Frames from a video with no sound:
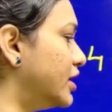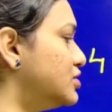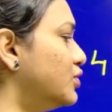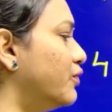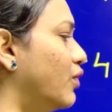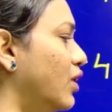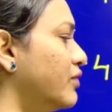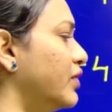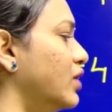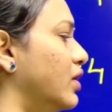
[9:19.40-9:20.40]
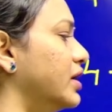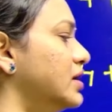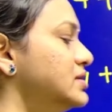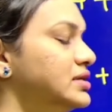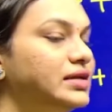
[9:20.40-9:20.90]
Okay, so what we got
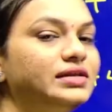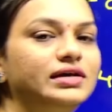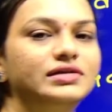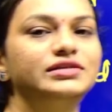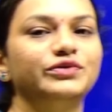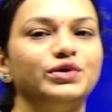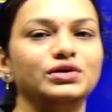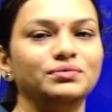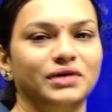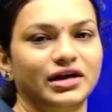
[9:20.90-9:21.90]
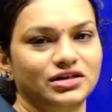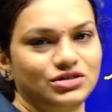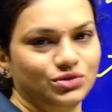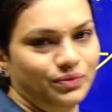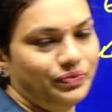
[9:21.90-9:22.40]
is d is equal to
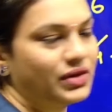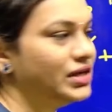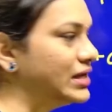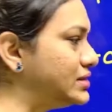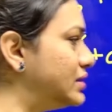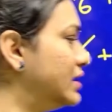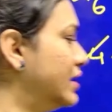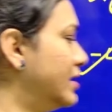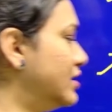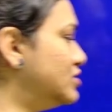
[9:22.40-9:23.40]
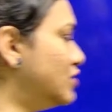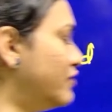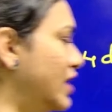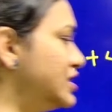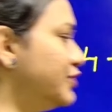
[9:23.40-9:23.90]
minus 2. Yes.
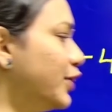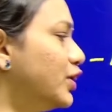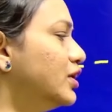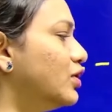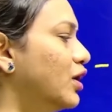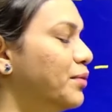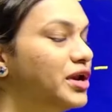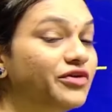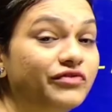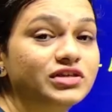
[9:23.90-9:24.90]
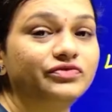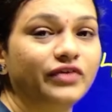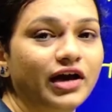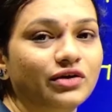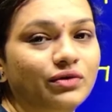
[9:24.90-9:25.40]
So once we got the common difference
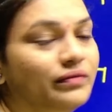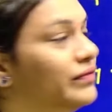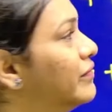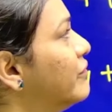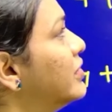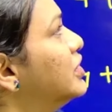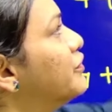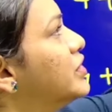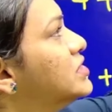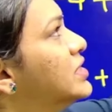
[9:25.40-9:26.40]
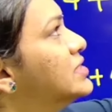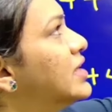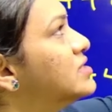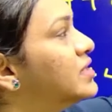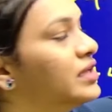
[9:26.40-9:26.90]
value, what the question is
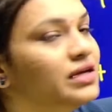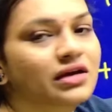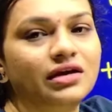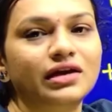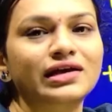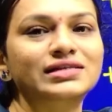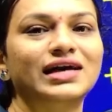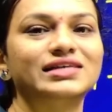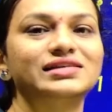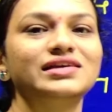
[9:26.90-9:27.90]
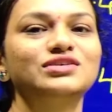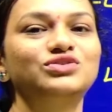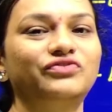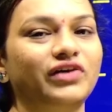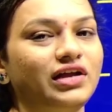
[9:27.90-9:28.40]
asking? He is asking
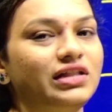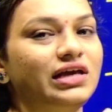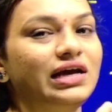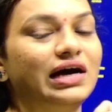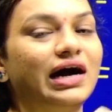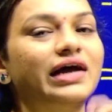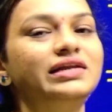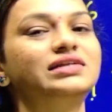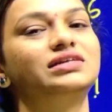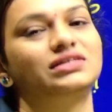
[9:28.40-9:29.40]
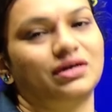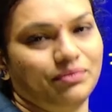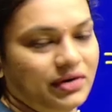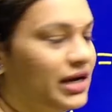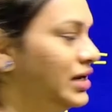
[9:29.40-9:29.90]
us to find the 100th term,